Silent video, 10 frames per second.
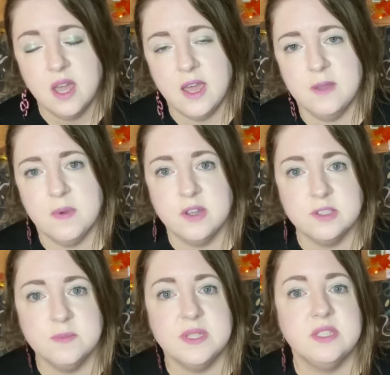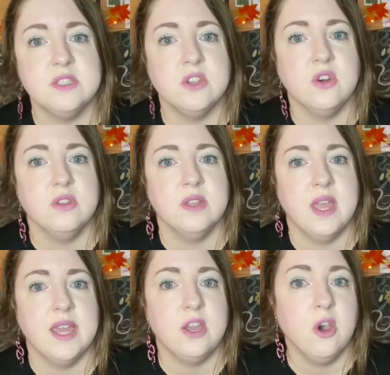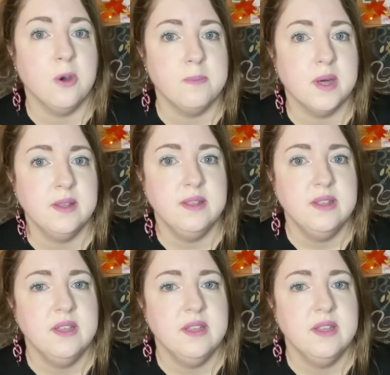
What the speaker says: Artemis is on a hopper,